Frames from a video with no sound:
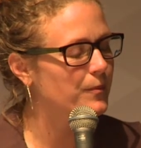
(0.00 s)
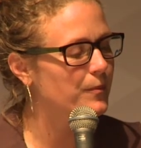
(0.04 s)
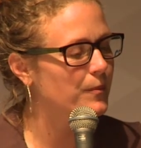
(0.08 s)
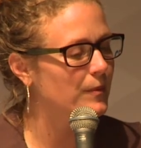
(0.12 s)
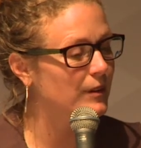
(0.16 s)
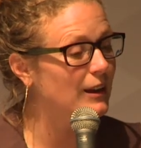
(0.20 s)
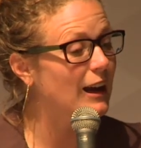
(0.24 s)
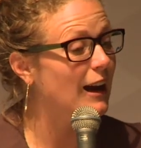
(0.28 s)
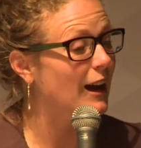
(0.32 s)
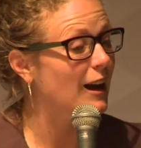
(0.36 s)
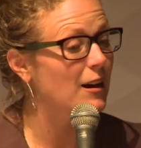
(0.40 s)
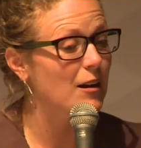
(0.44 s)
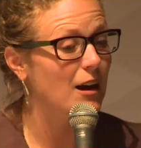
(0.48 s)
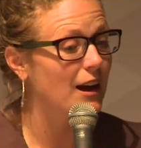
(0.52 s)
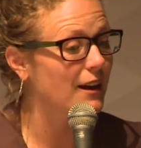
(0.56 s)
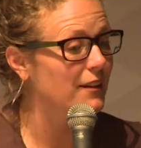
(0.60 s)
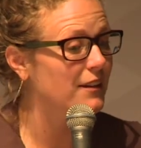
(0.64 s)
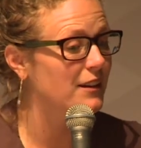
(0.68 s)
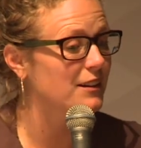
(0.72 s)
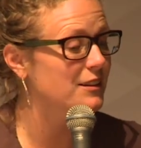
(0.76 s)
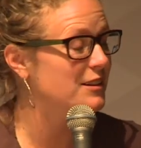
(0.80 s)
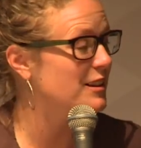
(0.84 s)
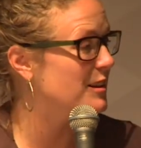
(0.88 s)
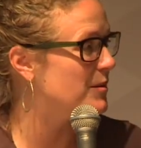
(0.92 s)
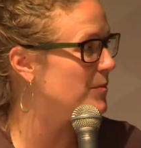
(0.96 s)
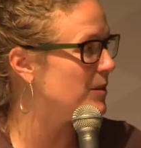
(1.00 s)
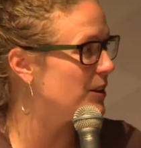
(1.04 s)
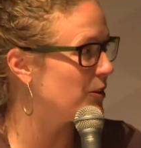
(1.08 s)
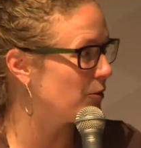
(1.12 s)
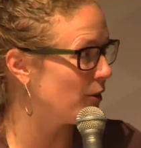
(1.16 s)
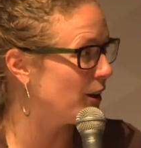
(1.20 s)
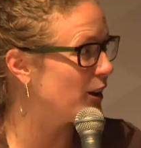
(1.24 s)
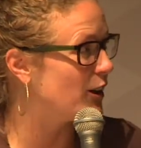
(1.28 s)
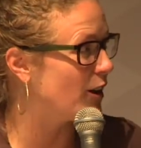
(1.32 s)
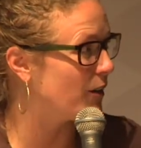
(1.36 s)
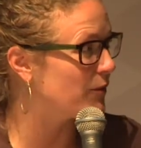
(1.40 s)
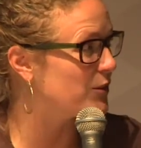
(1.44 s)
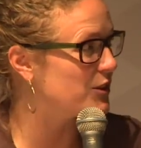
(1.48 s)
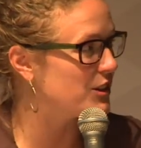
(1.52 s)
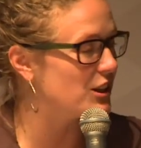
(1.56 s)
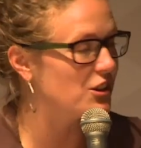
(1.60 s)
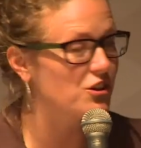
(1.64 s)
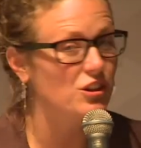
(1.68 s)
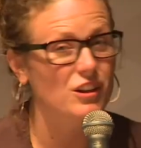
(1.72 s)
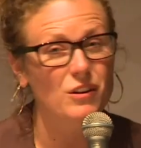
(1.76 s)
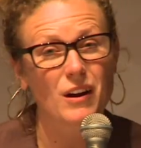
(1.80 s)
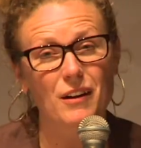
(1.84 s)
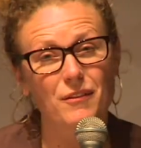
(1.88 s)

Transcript: yeah, I think it's going to be a great conversation.